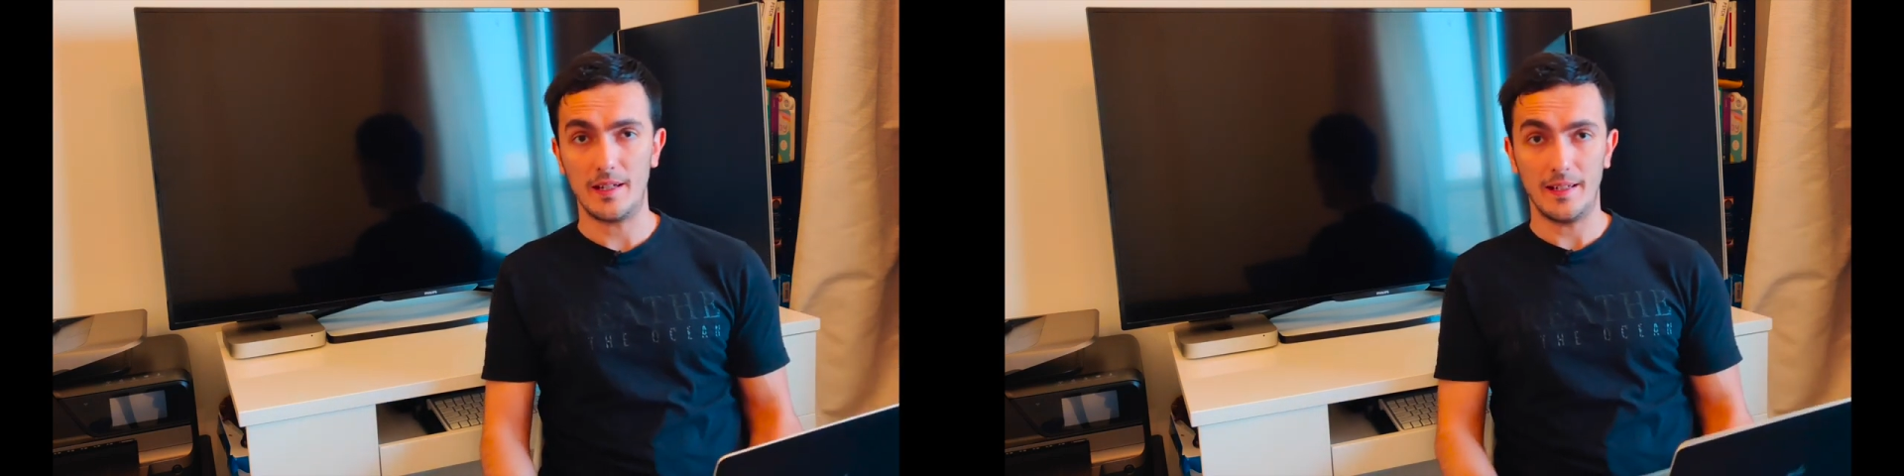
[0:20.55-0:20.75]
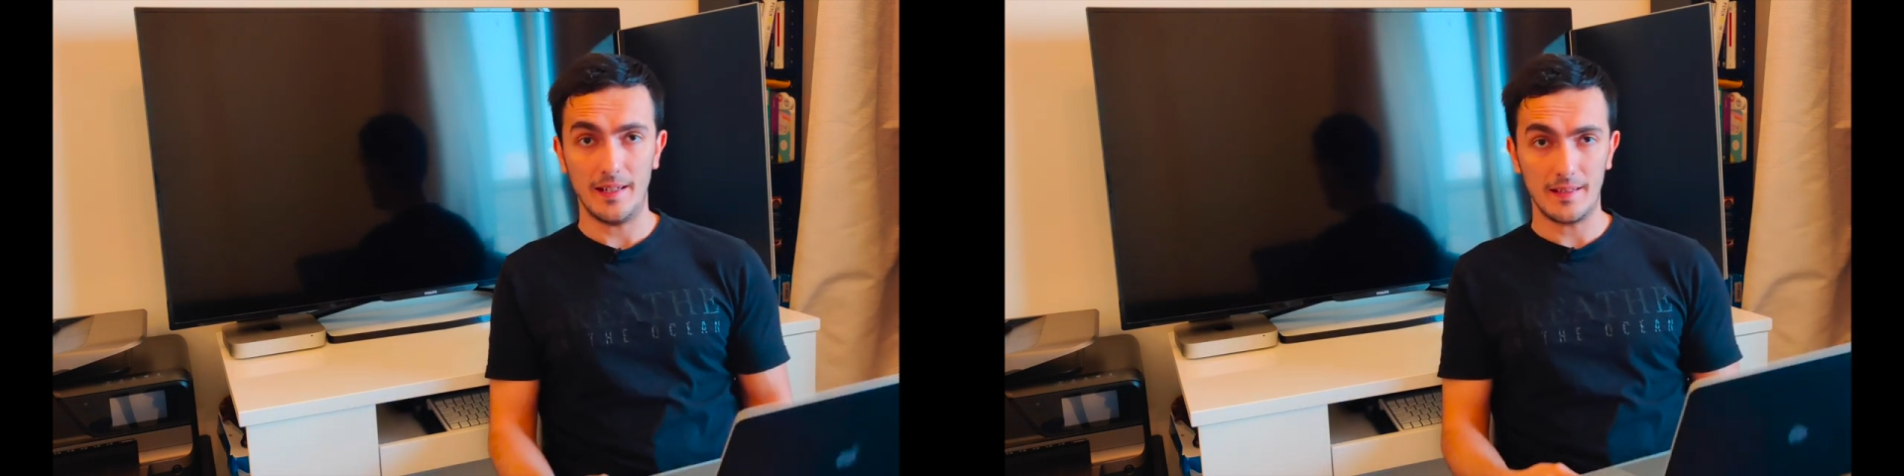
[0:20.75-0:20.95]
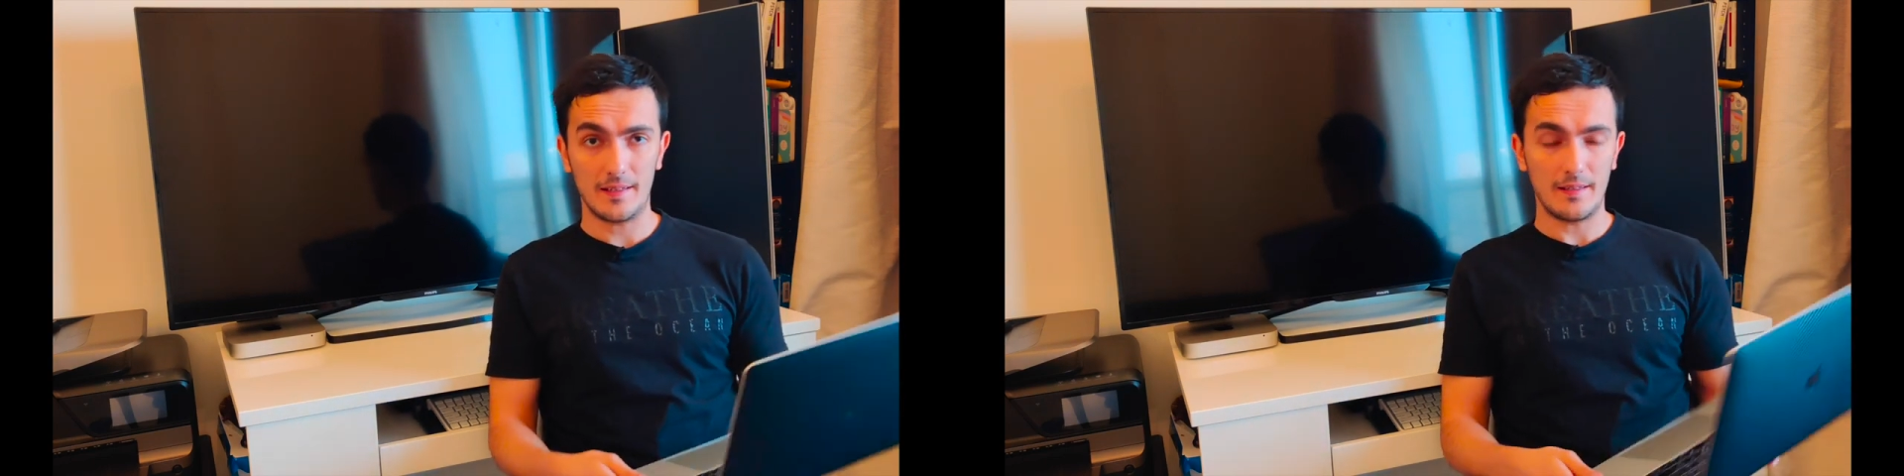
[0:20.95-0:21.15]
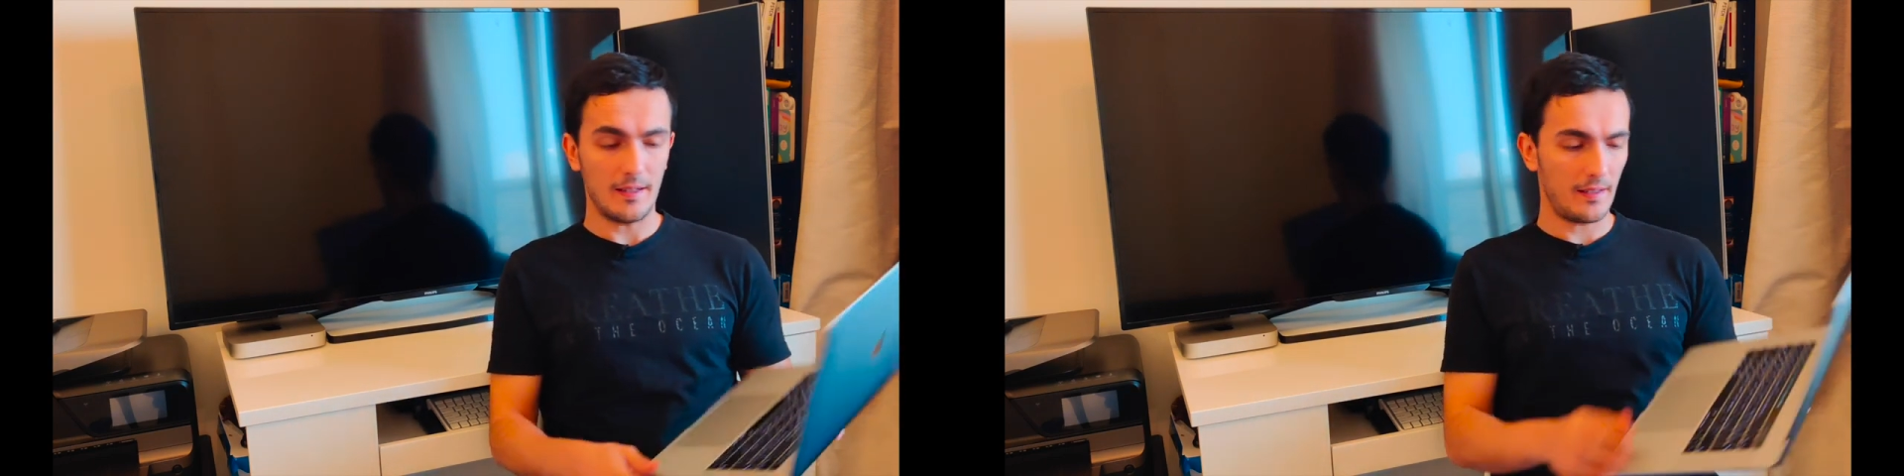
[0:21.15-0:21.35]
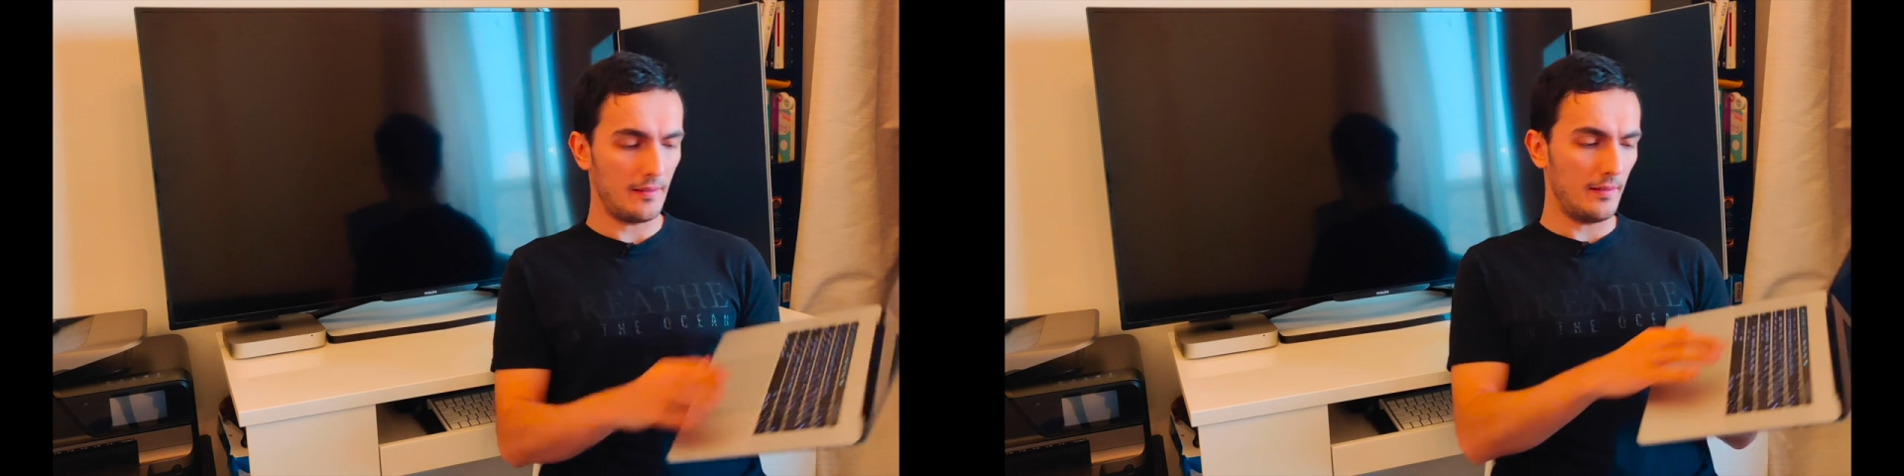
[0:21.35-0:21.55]
can get
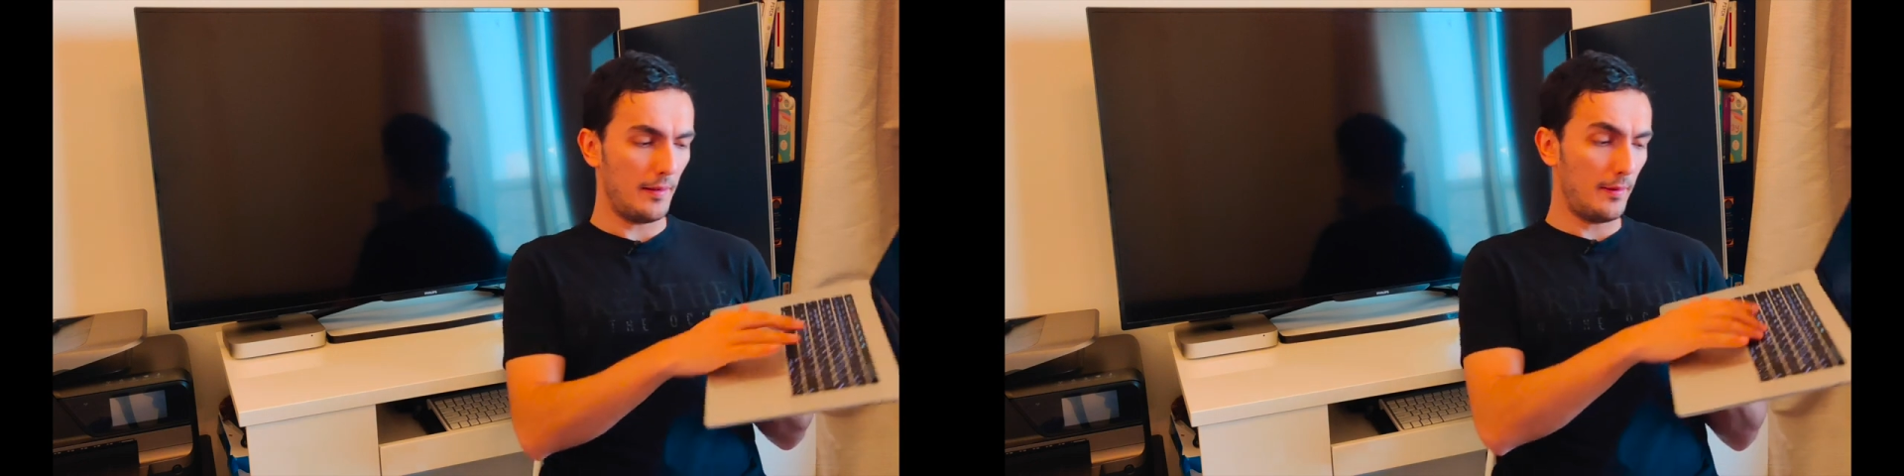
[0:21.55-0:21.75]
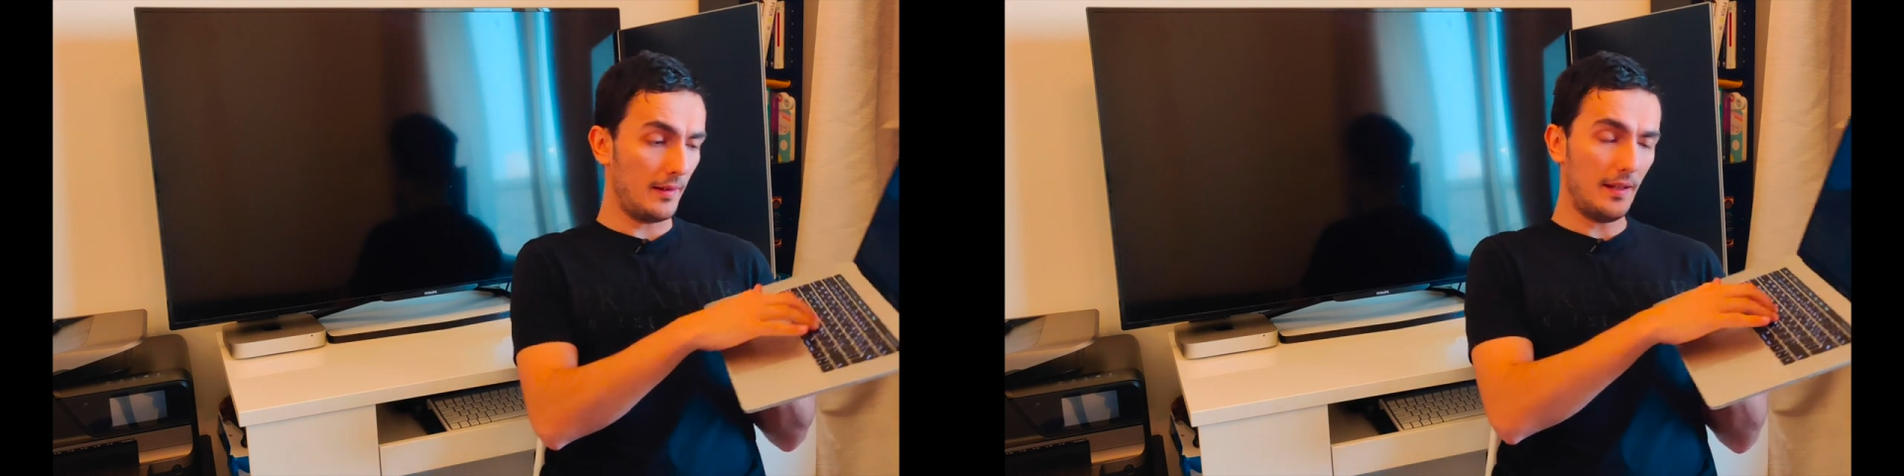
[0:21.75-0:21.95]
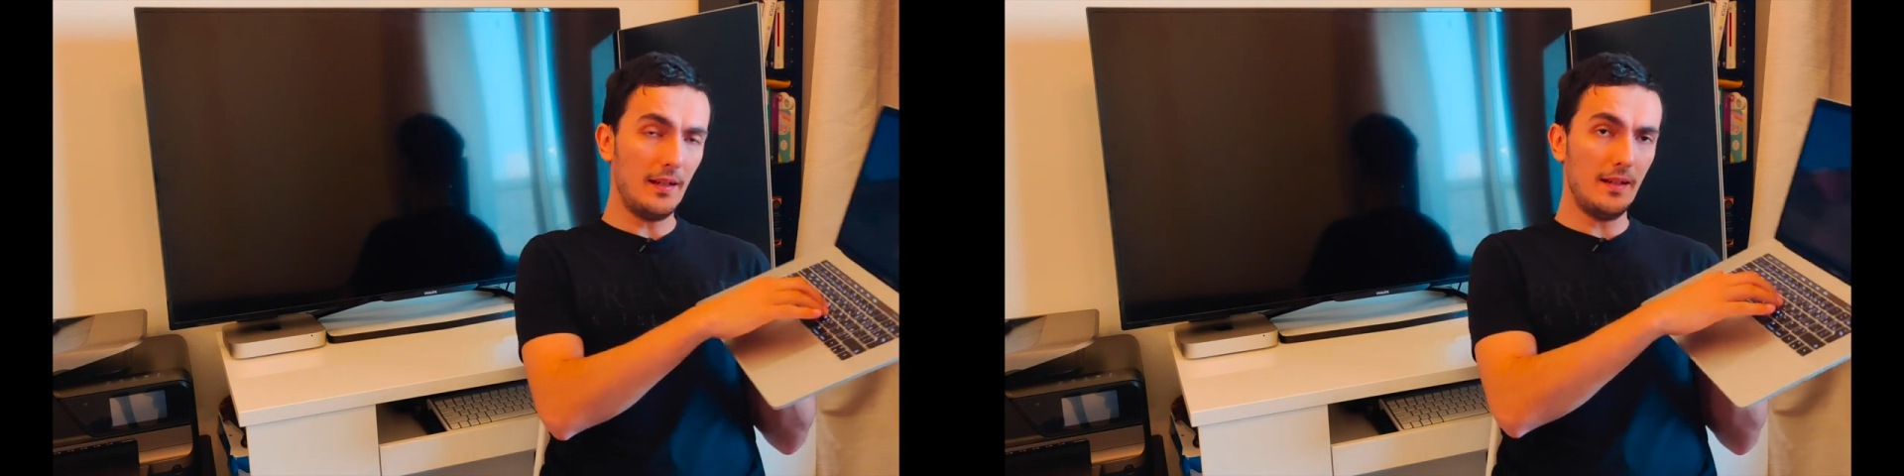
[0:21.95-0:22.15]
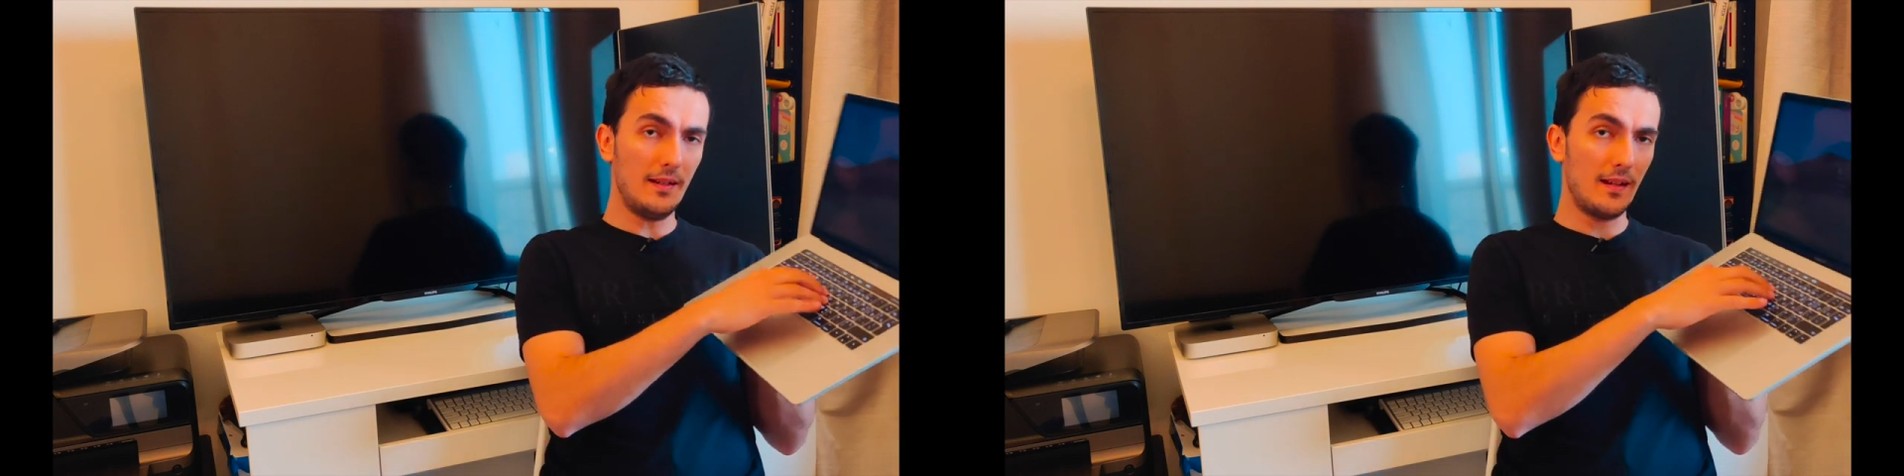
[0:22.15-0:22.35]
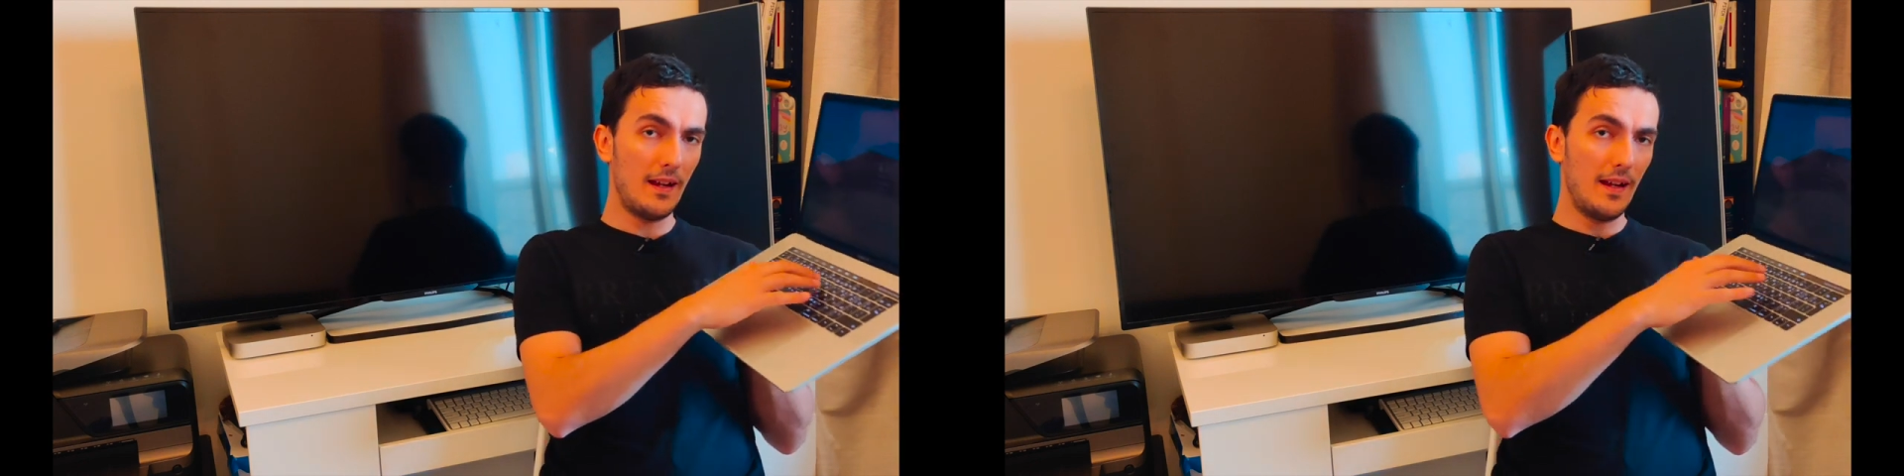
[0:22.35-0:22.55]
stuck underneath the
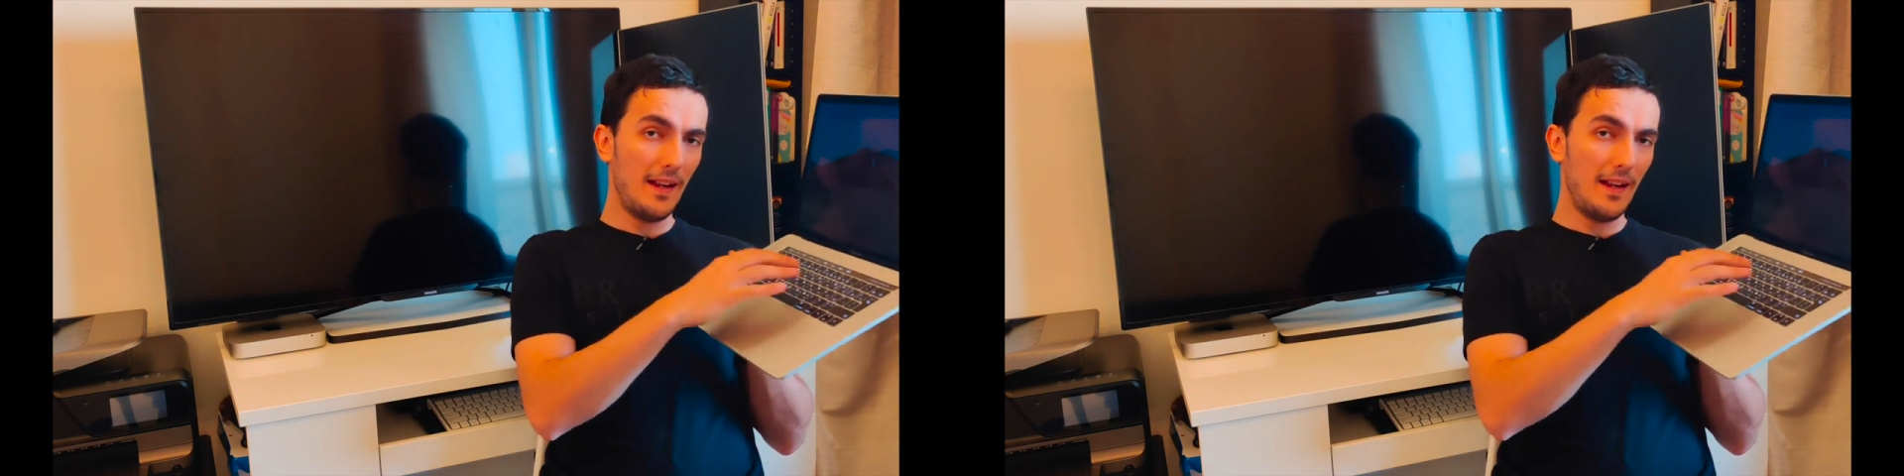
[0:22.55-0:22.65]
keys